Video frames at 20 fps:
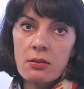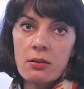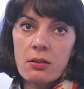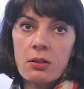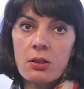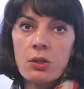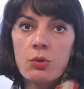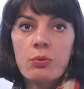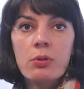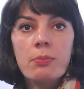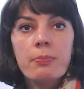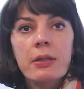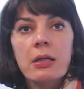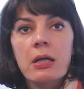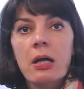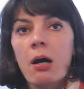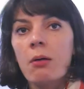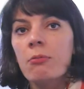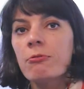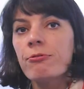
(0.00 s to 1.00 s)
you will
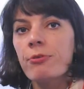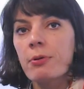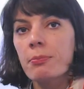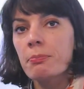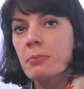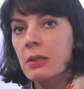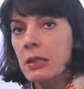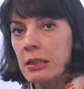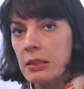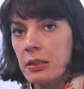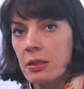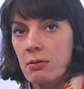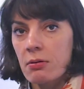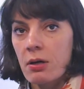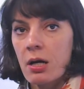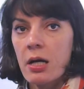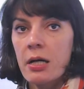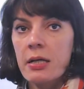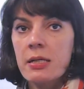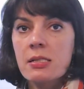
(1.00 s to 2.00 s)
become
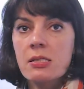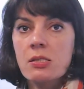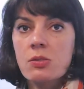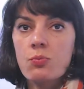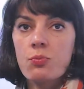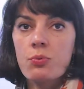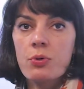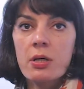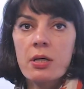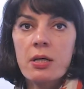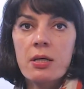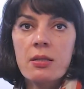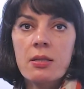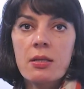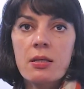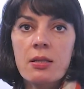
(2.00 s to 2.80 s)
familiarized with